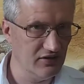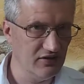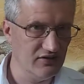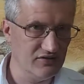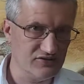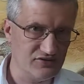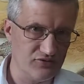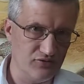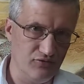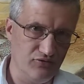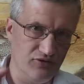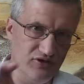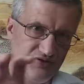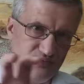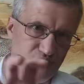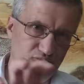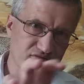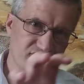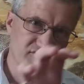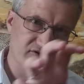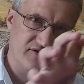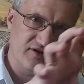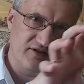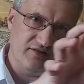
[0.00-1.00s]
So it
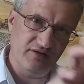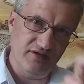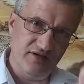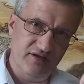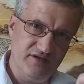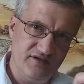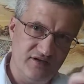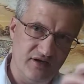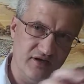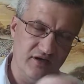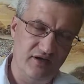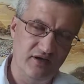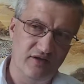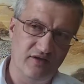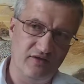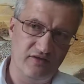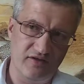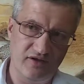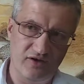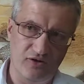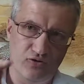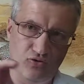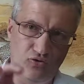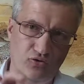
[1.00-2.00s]
was the leader,
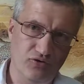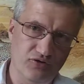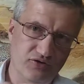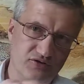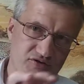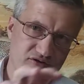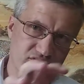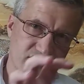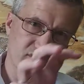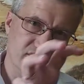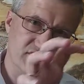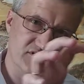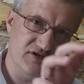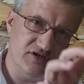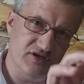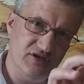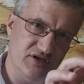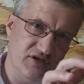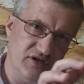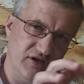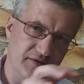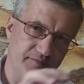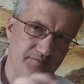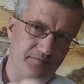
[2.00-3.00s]
the horned
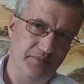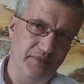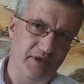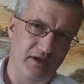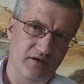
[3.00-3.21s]
deer,